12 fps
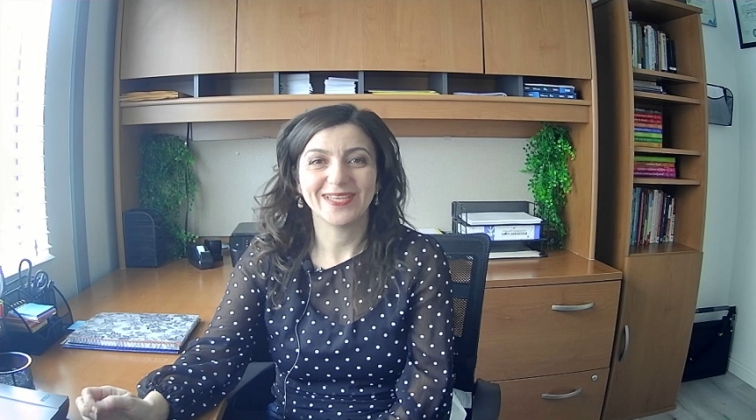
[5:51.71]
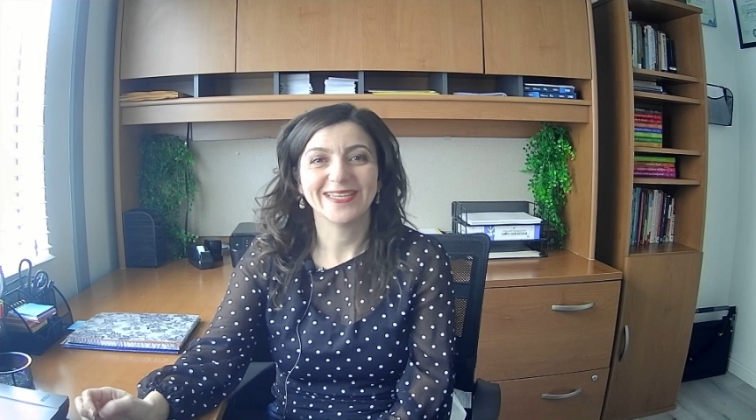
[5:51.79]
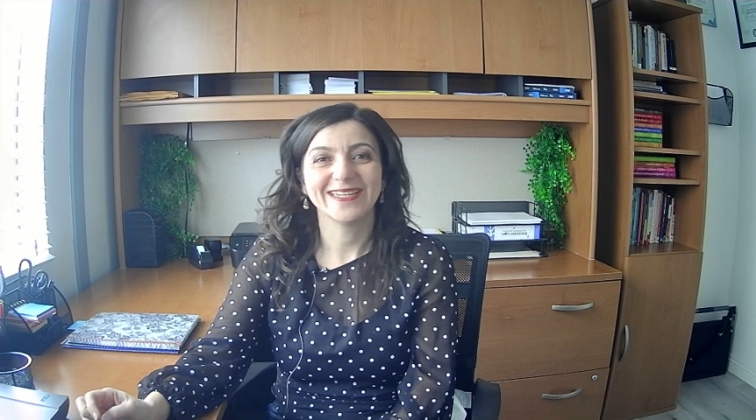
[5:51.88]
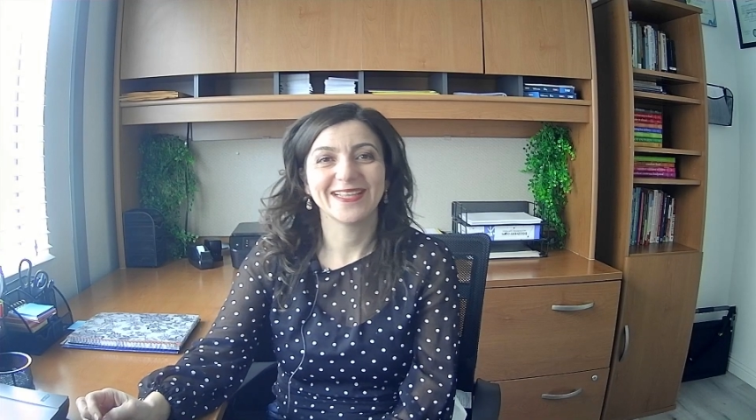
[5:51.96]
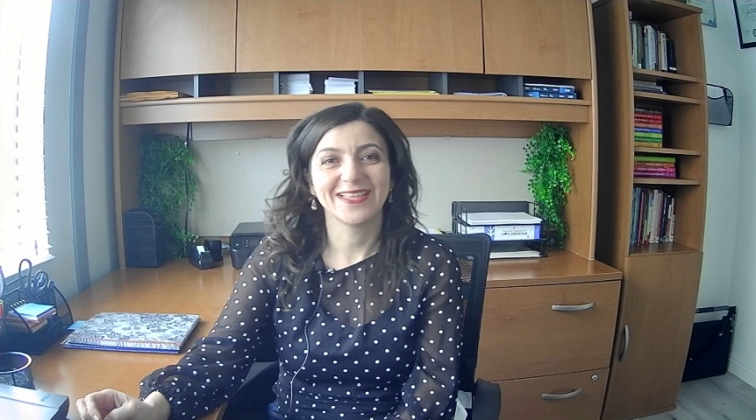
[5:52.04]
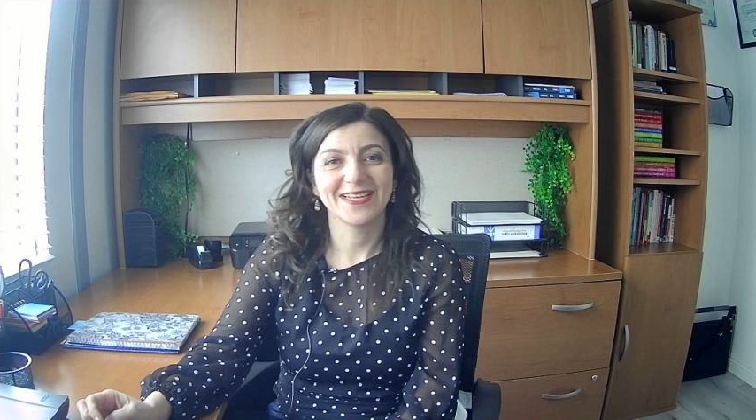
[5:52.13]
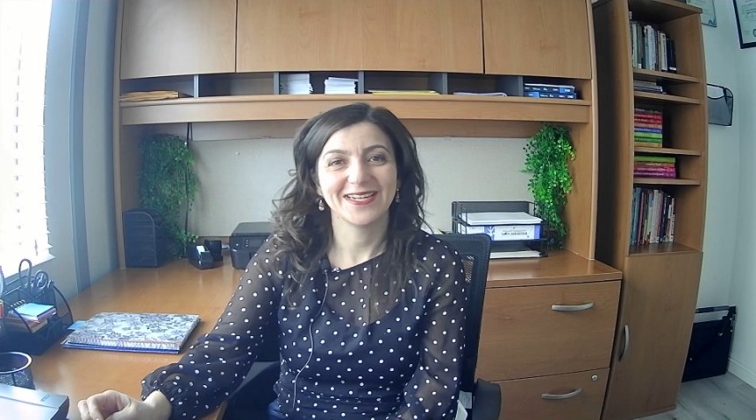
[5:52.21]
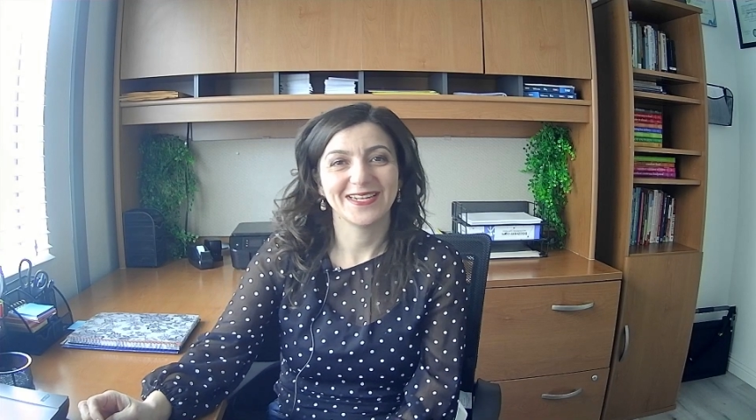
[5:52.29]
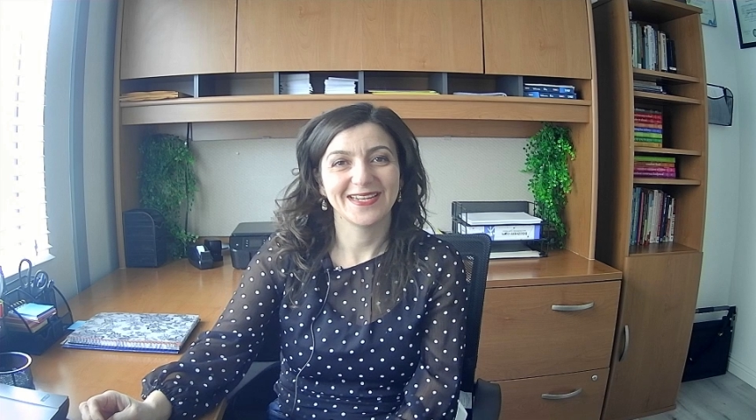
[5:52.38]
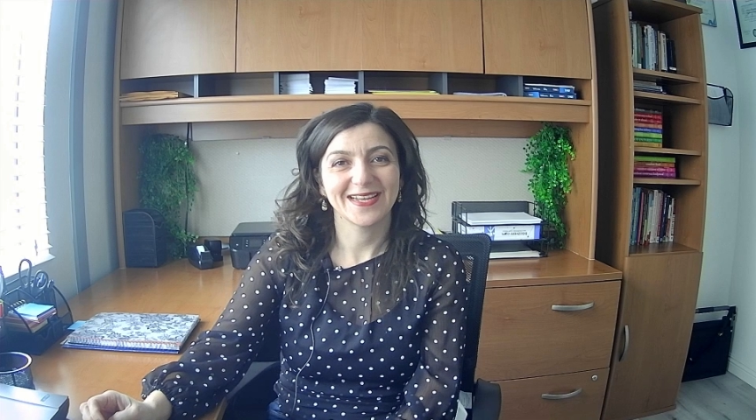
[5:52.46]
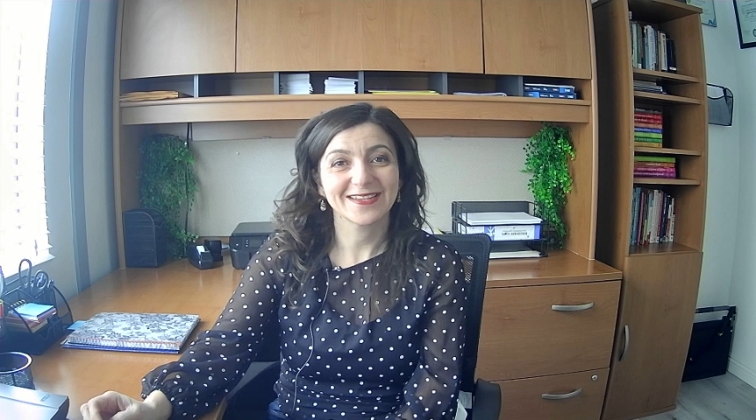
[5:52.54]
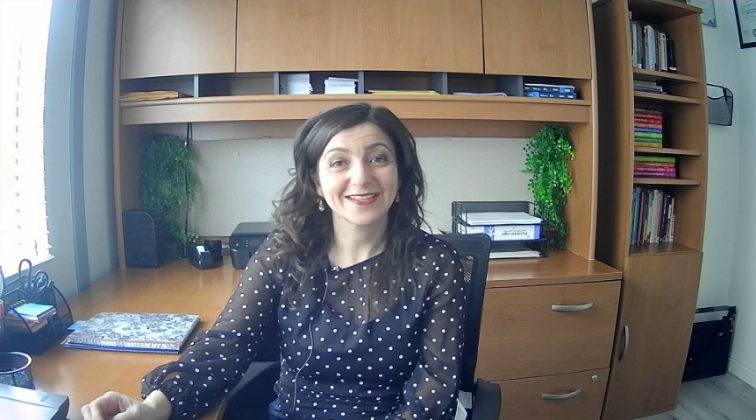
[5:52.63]
in the
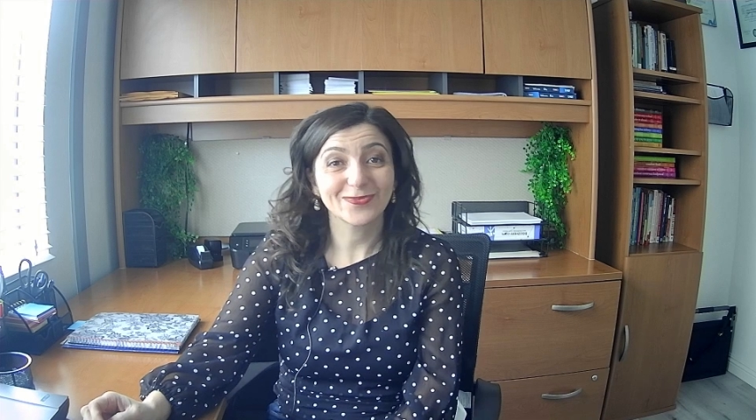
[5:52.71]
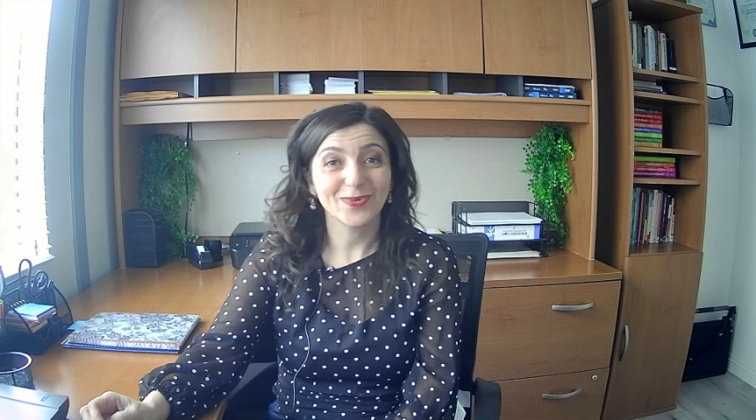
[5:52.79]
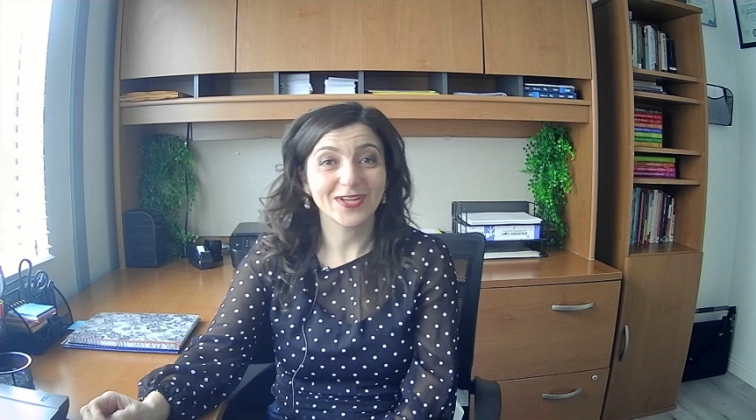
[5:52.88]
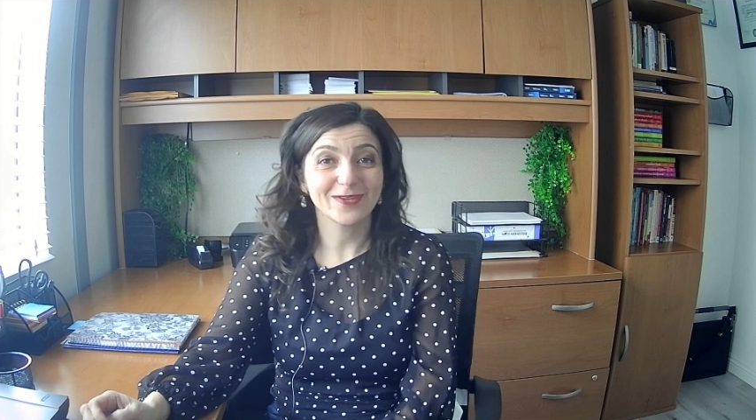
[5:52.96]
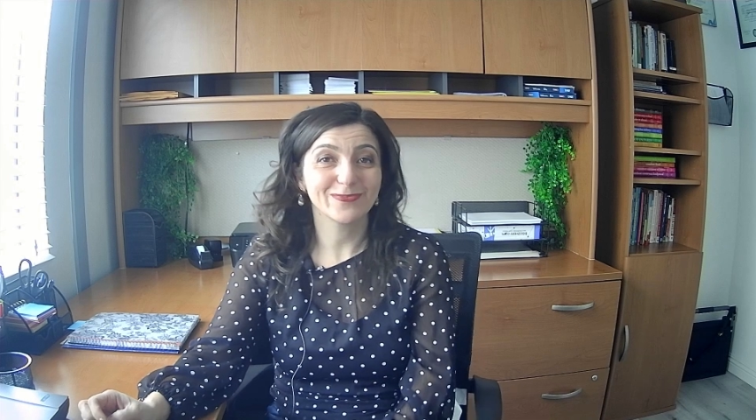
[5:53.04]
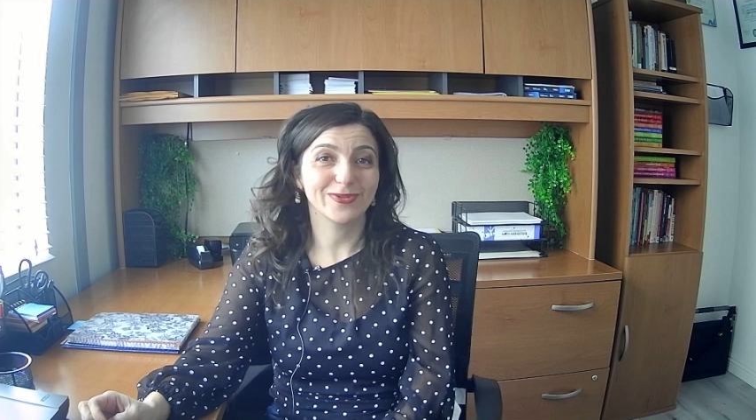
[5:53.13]
next one.